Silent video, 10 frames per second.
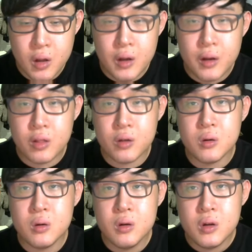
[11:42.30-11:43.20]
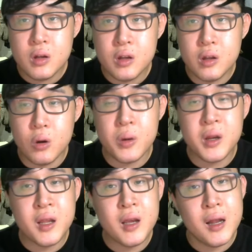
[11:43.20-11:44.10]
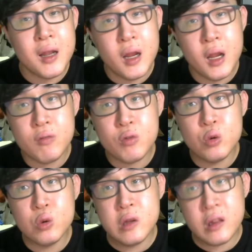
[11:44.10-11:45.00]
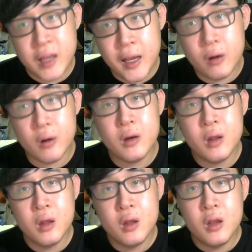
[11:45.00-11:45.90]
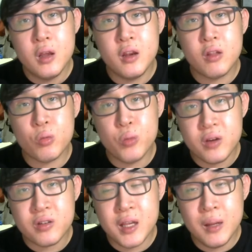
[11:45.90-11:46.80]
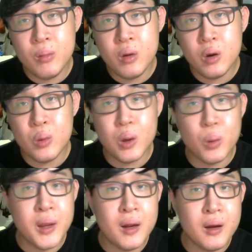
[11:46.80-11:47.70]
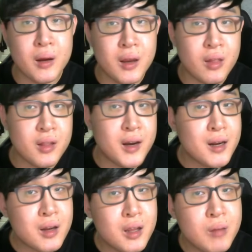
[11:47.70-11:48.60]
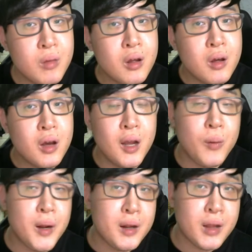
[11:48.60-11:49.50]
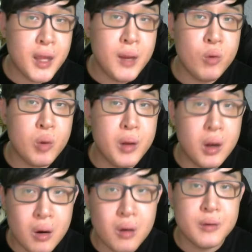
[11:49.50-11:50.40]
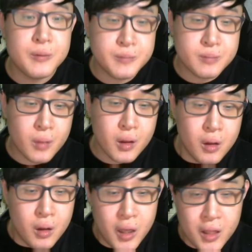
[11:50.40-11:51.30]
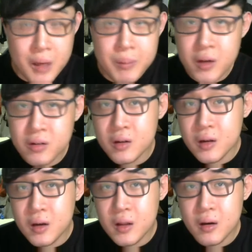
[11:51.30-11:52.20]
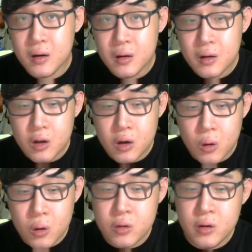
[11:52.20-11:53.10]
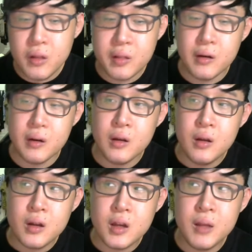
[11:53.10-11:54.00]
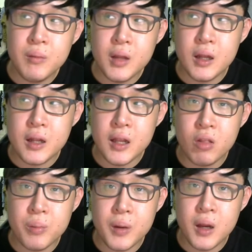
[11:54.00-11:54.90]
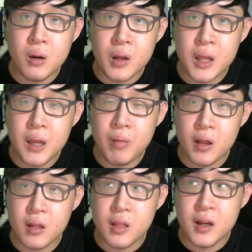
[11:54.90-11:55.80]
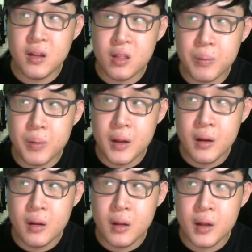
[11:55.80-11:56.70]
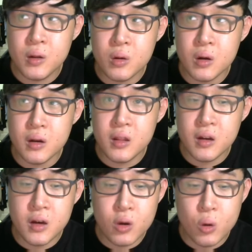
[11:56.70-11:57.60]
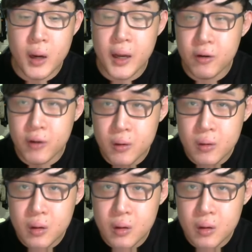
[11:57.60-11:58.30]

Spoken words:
So the only thing I then have to decide on is which team will win against the other team and whether the game will be long. As I mentioned earlier, OG is a team that tends to play long games as they are disciplined and do not easily go high ground.